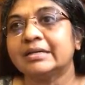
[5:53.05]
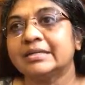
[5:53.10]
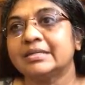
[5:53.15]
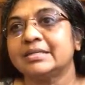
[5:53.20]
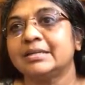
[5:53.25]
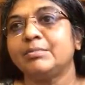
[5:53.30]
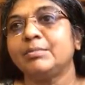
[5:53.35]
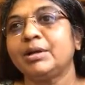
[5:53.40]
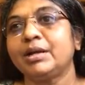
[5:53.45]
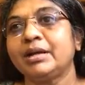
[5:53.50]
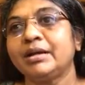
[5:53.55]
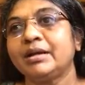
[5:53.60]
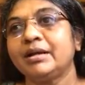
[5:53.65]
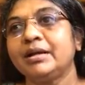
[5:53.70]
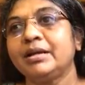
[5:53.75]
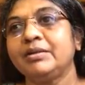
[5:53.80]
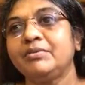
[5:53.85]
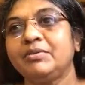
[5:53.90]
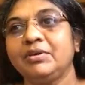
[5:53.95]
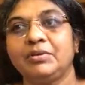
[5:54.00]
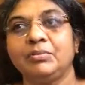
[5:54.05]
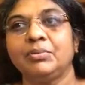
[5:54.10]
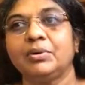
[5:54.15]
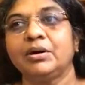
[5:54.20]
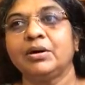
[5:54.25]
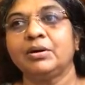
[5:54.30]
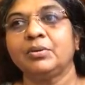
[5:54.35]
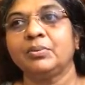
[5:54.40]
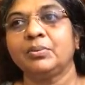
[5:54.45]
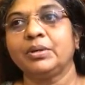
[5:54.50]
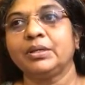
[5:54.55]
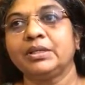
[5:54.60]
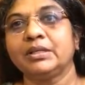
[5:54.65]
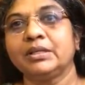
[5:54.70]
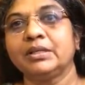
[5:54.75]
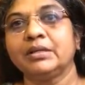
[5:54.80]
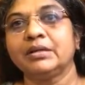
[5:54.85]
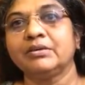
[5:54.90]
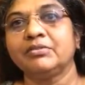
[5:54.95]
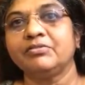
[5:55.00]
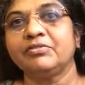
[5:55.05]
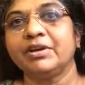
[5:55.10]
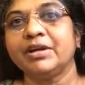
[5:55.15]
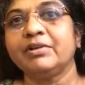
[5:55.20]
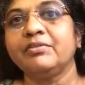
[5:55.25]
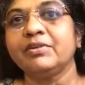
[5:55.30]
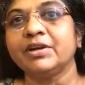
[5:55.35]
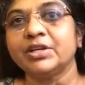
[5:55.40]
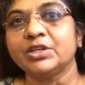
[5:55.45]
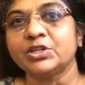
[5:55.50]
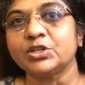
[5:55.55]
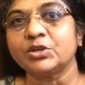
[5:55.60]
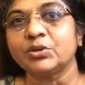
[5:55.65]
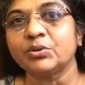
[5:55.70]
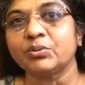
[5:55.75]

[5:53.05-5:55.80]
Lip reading: Similarly, we work with the Federation